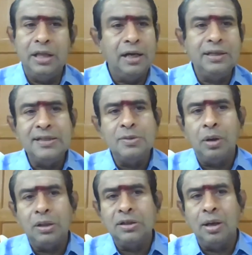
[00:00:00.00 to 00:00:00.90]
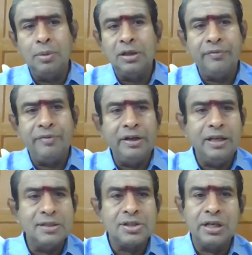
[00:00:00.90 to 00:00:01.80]
That is what Government of
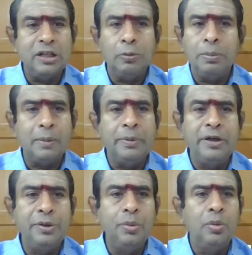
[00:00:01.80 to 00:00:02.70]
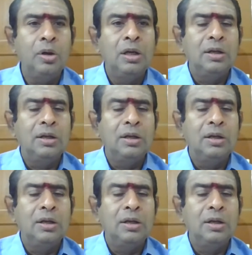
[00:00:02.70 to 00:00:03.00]
India is trying to permit you.